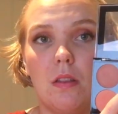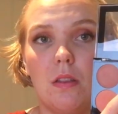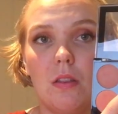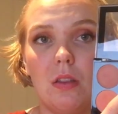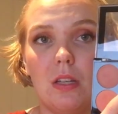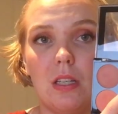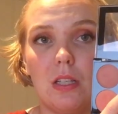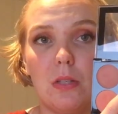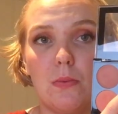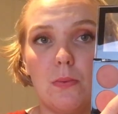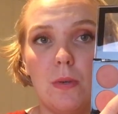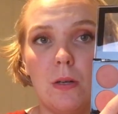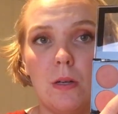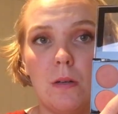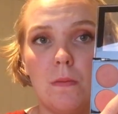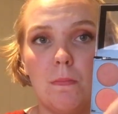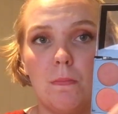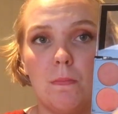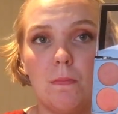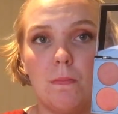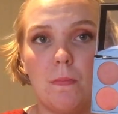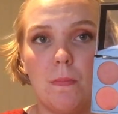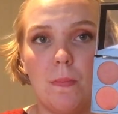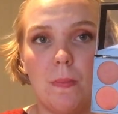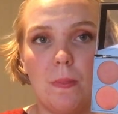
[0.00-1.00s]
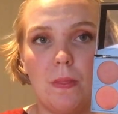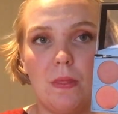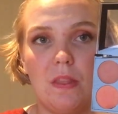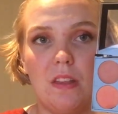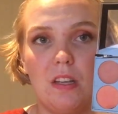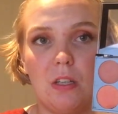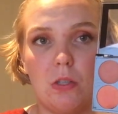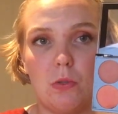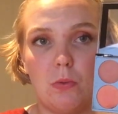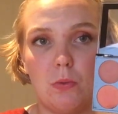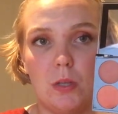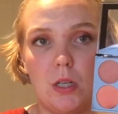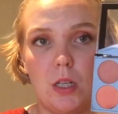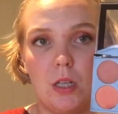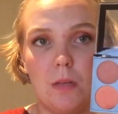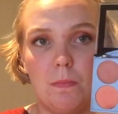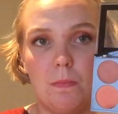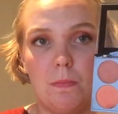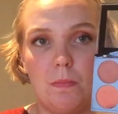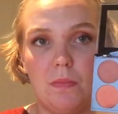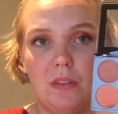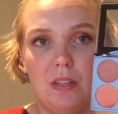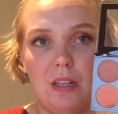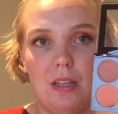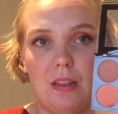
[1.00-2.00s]
this one,
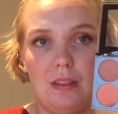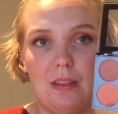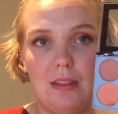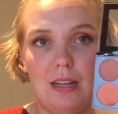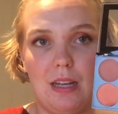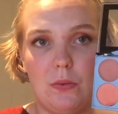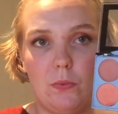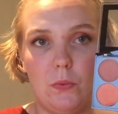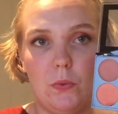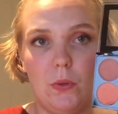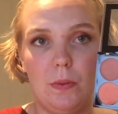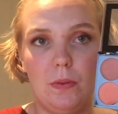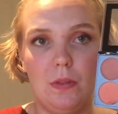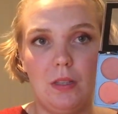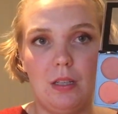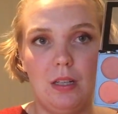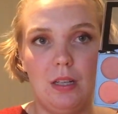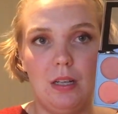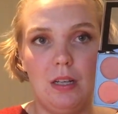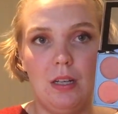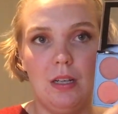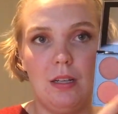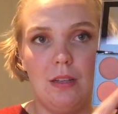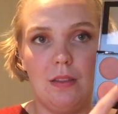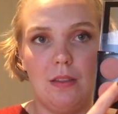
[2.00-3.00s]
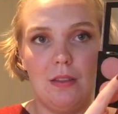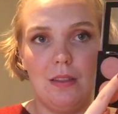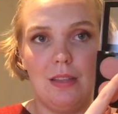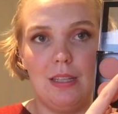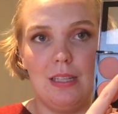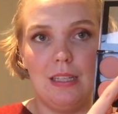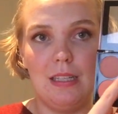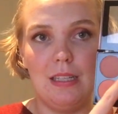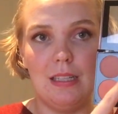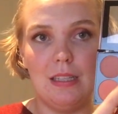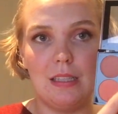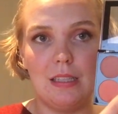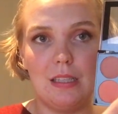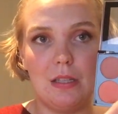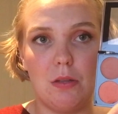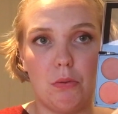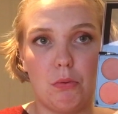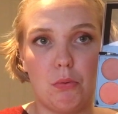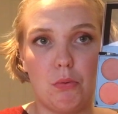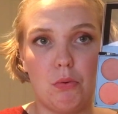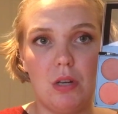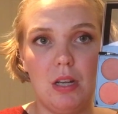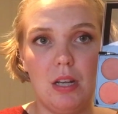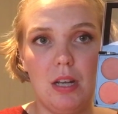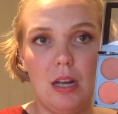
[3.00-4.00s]
and that one. These
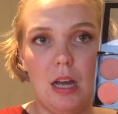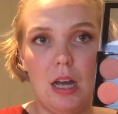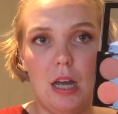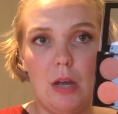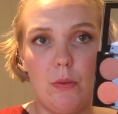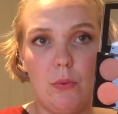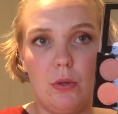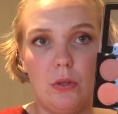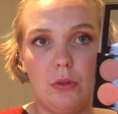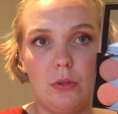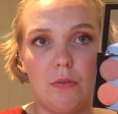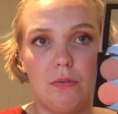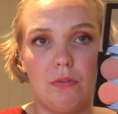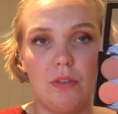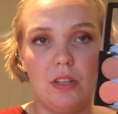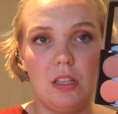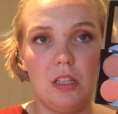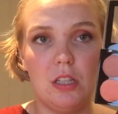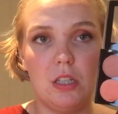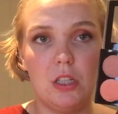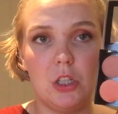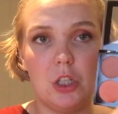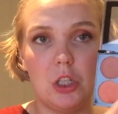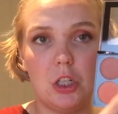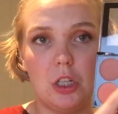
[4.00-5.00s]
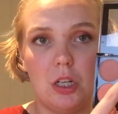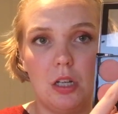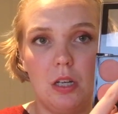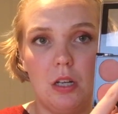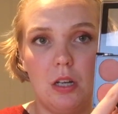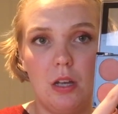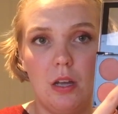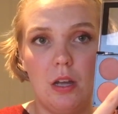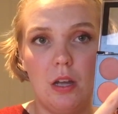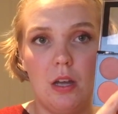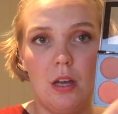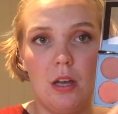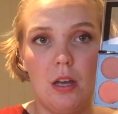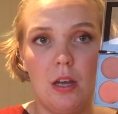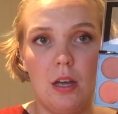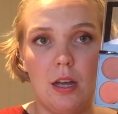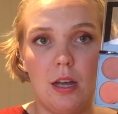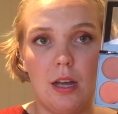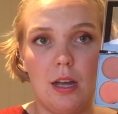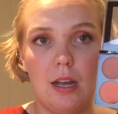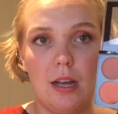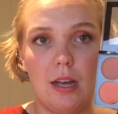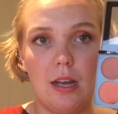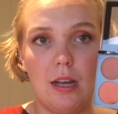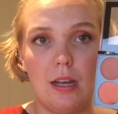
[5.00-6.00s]
3 I want to finish.
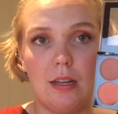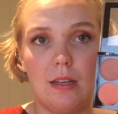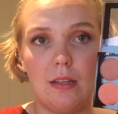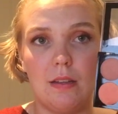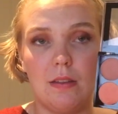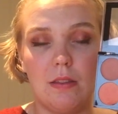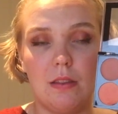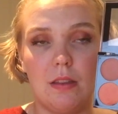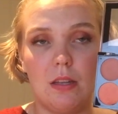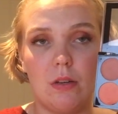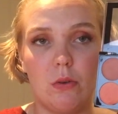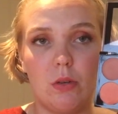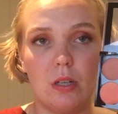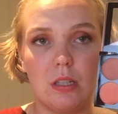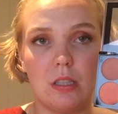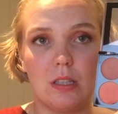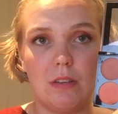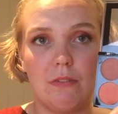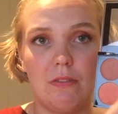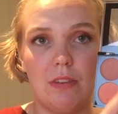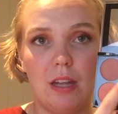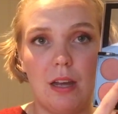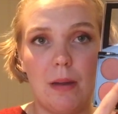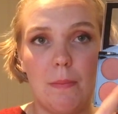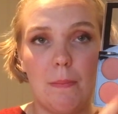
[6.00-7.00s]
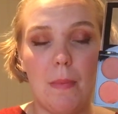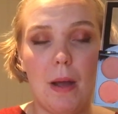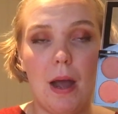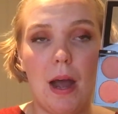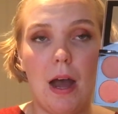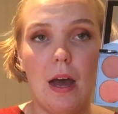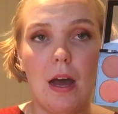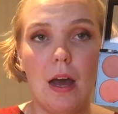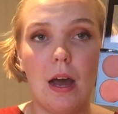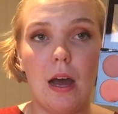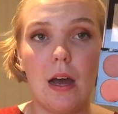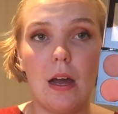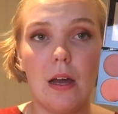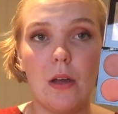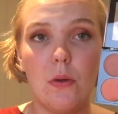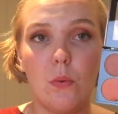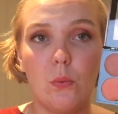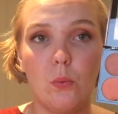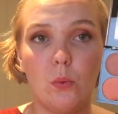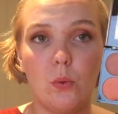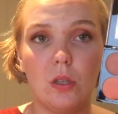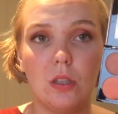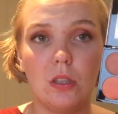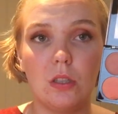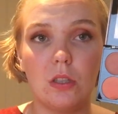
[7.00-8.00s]
And the rest of them I
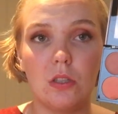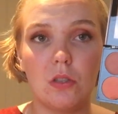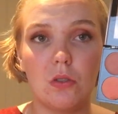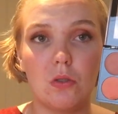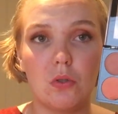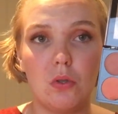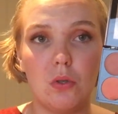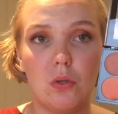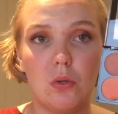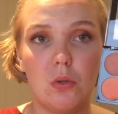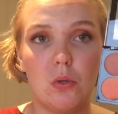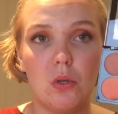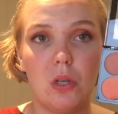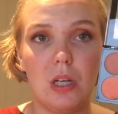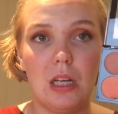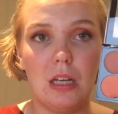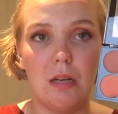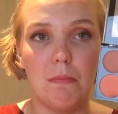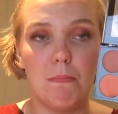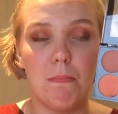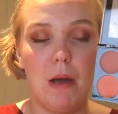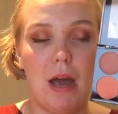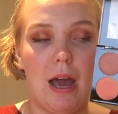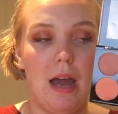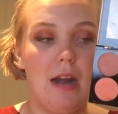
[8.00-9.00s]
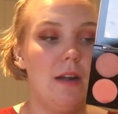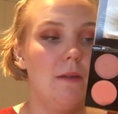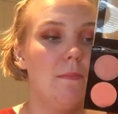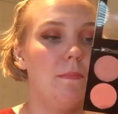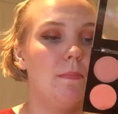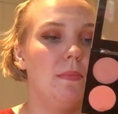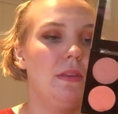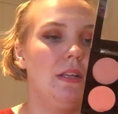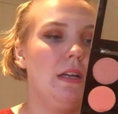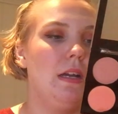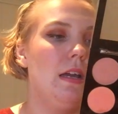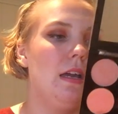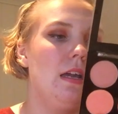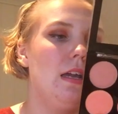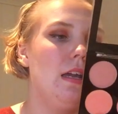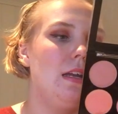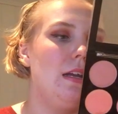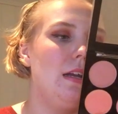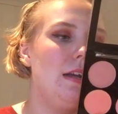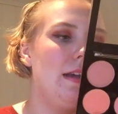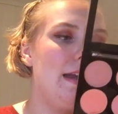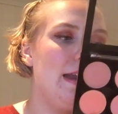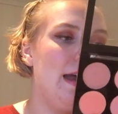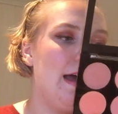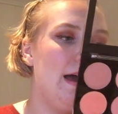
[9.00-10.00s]
want to hit pan.
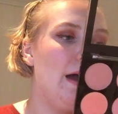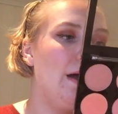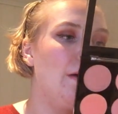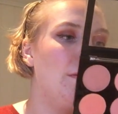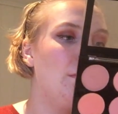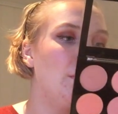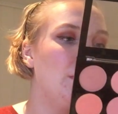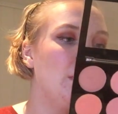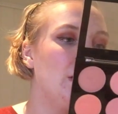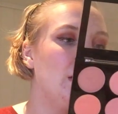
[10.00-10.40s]
Now,